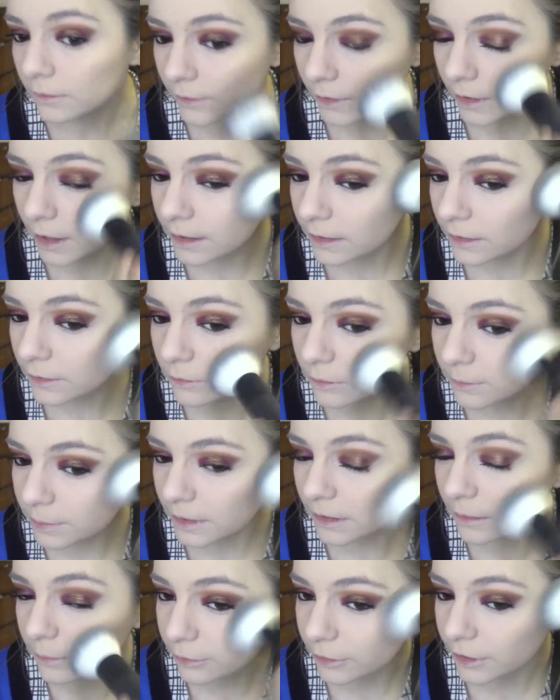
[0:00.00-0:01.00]
feel like this would
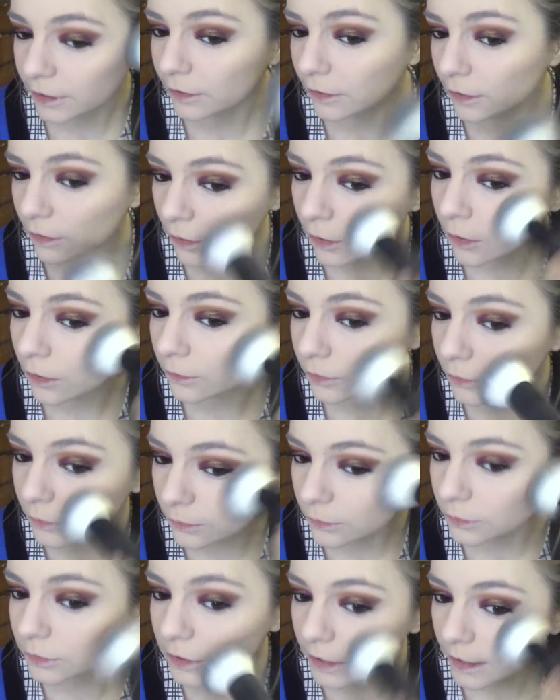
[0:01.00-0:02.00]
be a pretty good
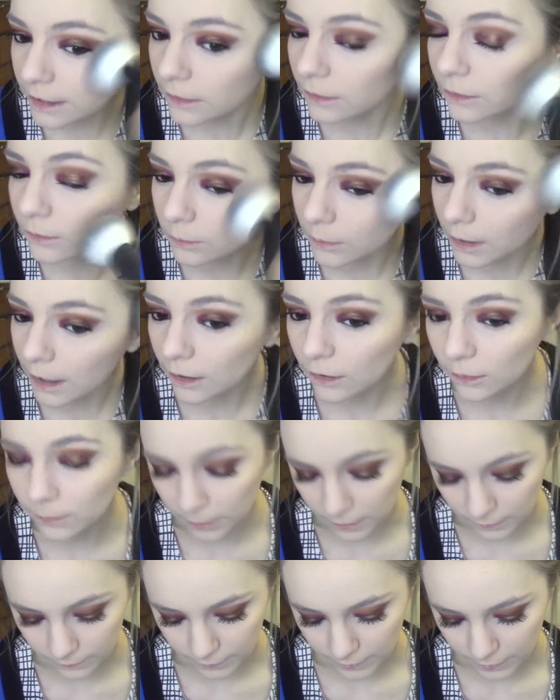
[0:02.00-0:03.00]
contour shade as well, but for